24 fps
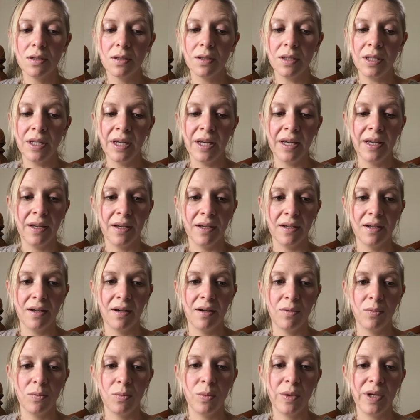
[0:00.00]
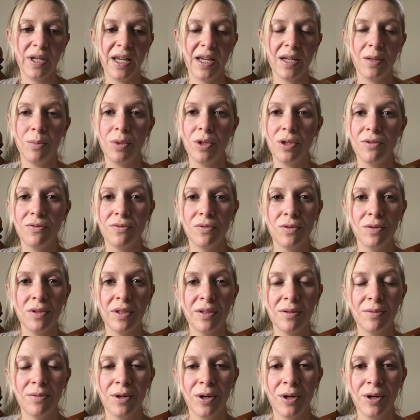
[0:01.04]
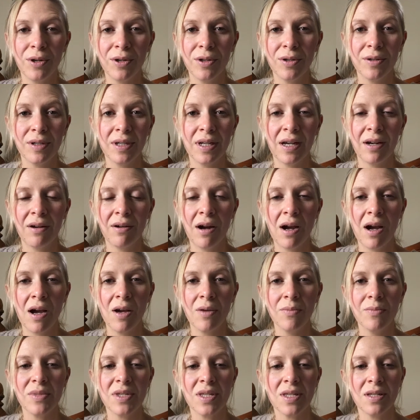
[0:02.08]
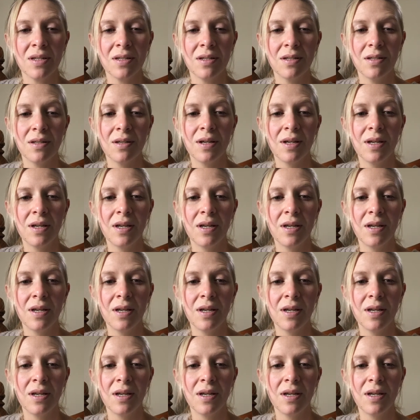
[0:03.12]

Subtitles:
Yeah, we had a beautiful little girl in our arms, and